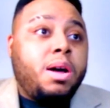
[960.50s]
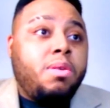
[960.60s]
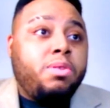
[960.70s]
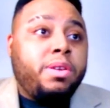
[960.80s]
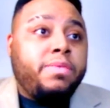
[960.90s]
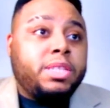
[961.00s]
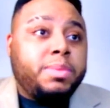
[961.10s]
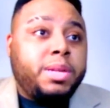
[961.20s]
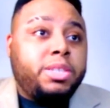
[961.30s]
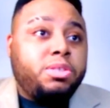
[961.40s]
Owner
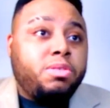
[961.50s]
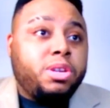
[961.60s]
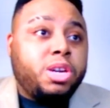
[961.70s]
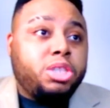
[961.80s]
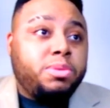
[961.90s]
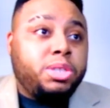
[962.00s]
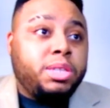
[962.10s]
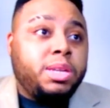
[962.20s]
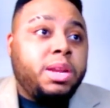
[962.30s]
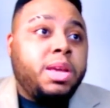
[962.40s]
investment and shareholder
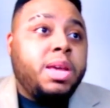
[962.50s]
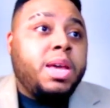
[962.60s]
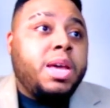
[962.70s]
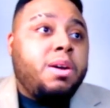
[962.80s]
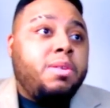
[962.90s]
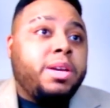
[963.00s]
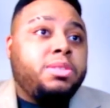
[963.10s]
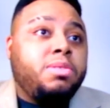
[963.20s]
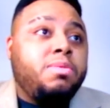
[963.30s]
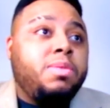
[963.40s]
contribution. Okay,
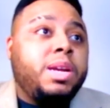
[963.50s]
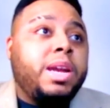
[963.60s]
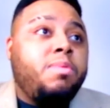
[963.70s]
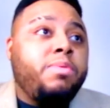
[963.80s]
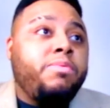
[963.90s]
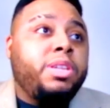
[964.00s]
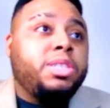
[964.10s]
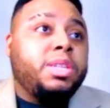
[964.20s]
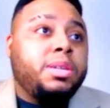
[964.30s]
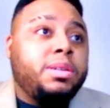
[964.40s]
so now we
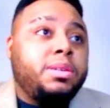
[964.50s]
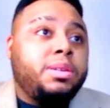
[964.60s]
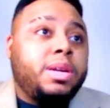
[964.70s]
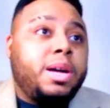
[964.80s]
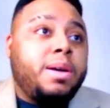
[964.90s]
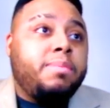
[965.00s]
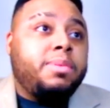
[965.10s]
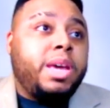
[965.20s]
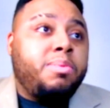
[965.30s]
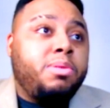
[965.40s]
reach the
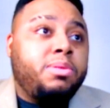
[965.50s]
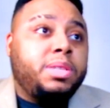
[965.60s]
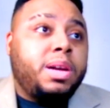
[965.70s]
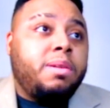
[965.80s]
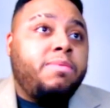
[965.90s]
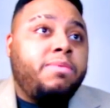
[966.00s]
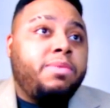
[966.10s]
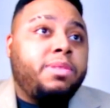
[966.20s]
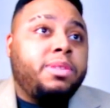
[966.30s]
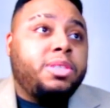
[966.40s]
tables of
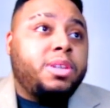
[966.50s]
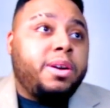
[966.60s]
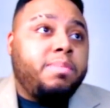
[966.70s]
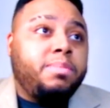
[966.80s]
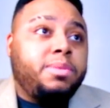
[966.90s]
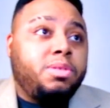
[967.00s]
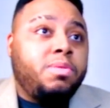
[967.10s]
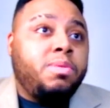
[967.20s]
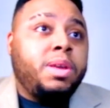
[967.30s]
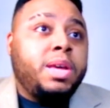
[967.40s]
the startup.
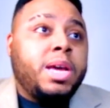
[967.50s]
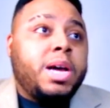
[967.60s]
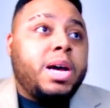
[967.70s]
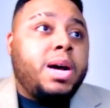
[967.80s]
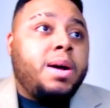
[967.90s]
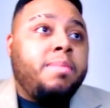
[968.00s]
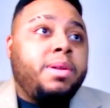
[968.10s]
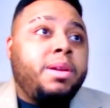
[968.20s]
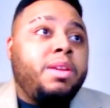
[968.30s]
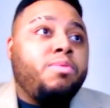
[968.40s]
So
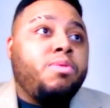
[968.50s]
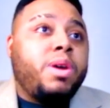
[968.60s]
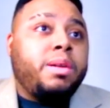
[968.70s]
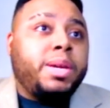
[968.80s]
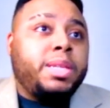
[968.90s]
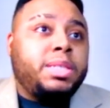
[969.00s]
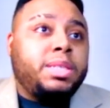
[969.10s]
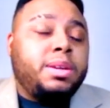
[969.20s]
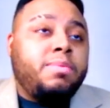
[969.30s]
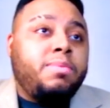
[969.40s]
in requirements,
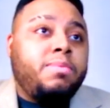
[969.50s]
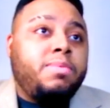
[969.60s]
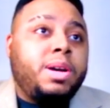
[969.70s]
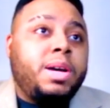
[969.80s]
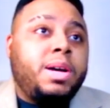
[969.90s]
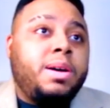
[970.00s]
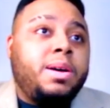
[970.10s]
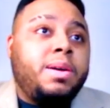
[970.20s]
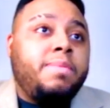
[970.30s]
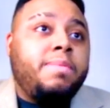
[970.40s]

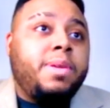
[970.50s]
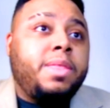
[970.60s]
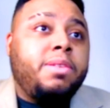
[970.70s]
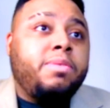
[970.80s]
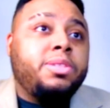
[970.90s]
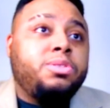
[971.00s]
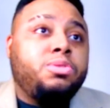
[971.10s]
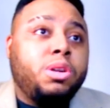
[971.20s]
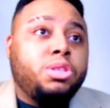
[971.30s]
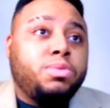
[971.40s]
there is
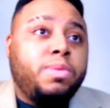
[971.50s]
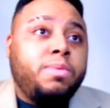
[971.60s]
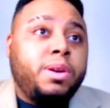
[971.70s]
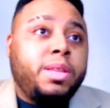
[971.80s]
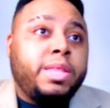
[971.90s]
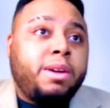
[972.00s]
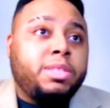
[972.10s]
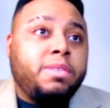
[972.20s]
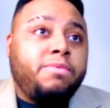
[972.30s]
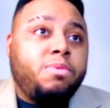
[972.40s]

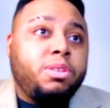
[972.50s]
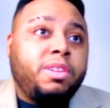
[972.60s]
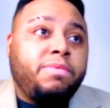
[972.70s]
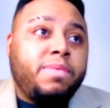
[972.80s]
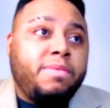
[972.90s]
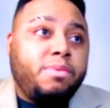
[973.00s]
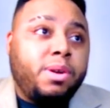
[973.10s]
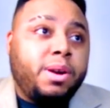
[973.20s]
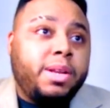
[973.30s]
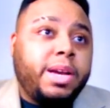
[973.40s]

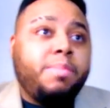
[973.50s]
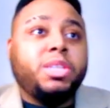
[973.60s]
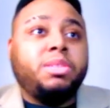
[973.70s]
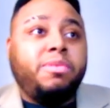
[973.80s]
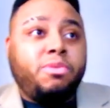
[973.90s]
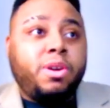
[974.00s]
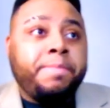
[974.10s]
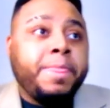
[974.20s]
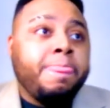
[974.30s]
221,454, like I mentioned before.